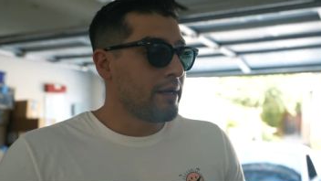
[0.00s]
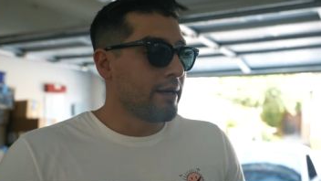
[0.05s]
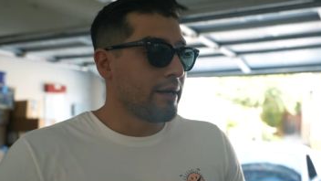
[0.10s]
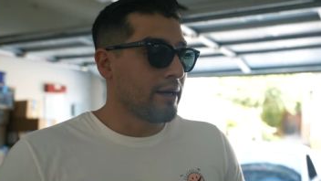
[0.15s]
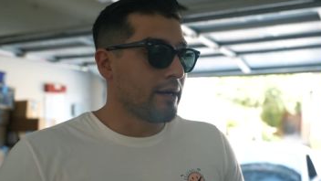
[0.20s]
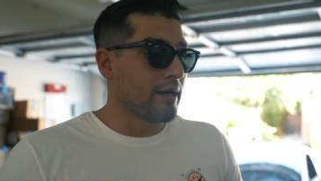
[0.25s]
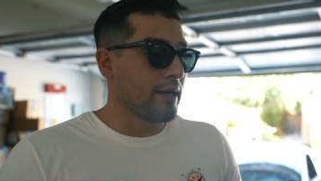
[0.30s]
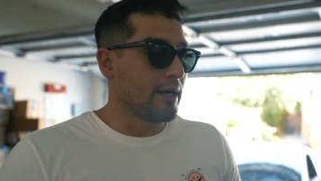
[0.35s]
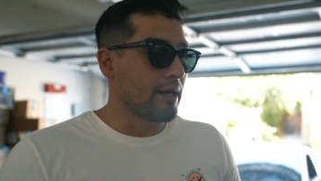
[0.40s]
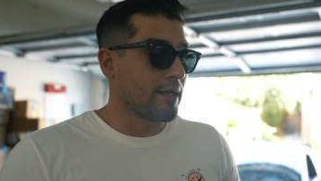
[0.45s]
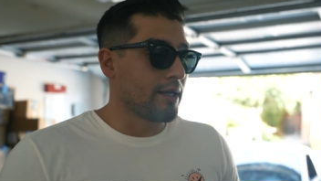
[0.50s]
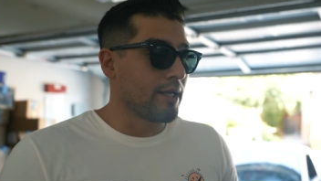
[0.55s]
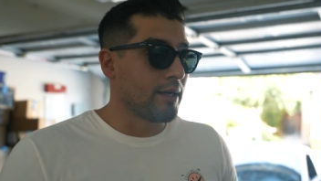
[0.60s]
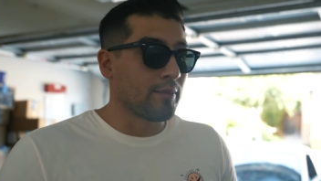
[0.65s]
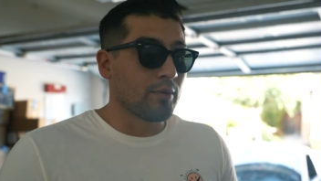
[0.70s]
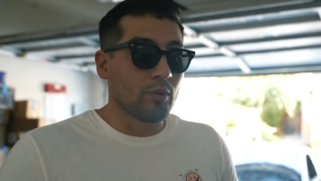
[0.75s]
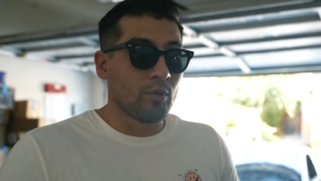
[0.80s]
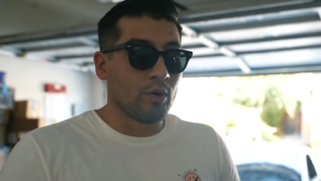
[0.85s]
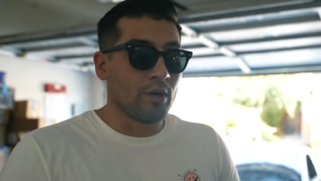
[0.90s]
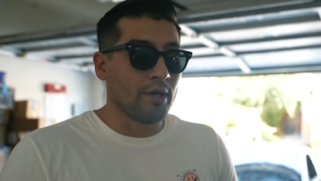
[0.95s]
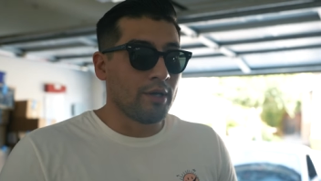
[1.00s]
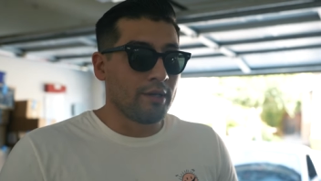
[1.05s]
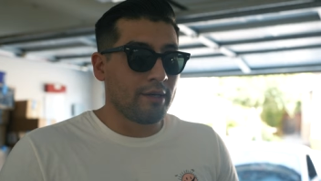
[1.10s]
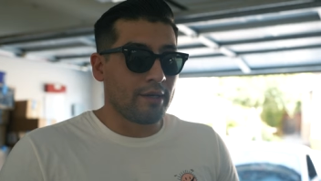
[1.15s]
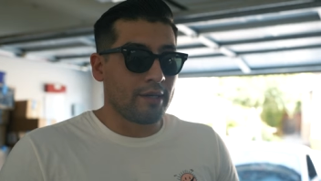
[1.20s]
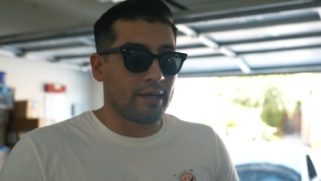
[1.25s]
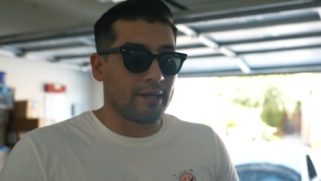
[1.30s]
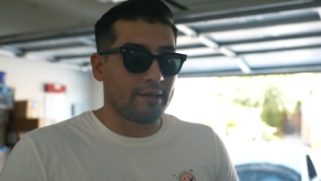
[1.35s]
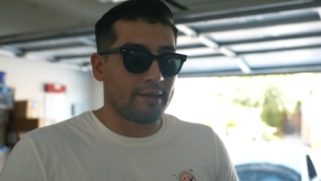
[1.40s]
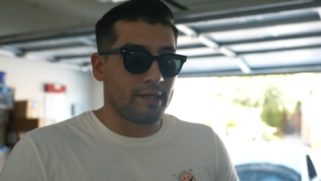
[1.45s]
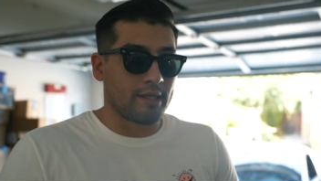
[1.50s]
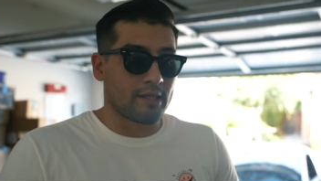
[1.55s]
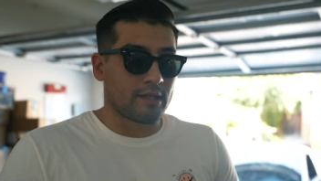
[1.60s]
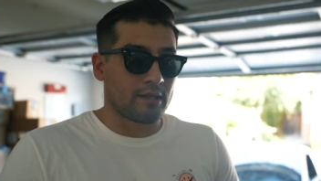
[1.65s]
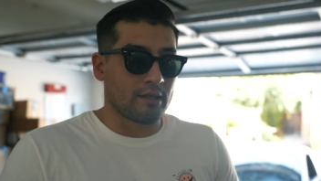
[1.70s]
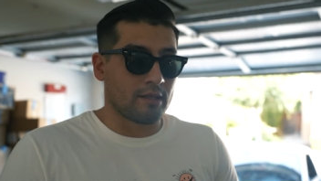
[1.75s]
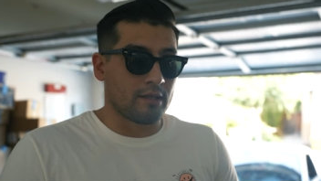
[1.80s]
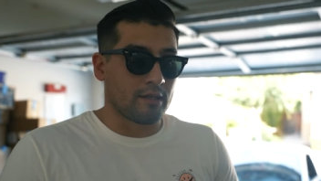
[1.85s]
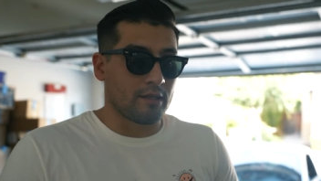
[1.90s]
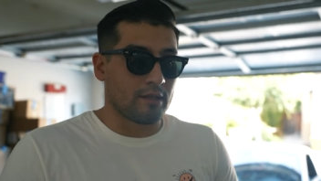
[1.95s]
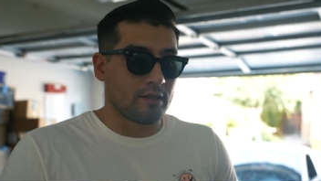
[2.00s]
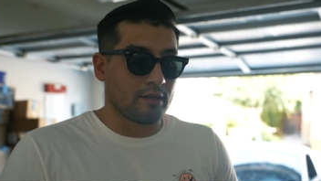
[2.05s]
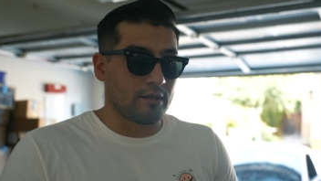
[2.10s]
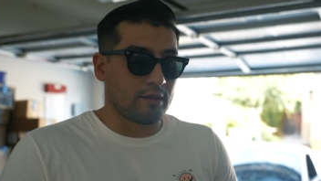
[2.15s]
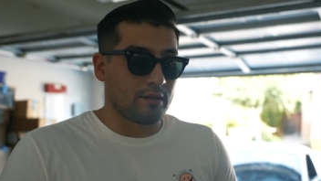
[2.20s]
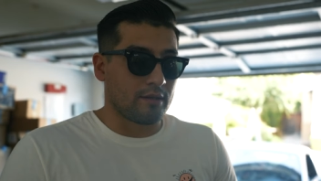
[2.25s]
Uh, number one, and I think the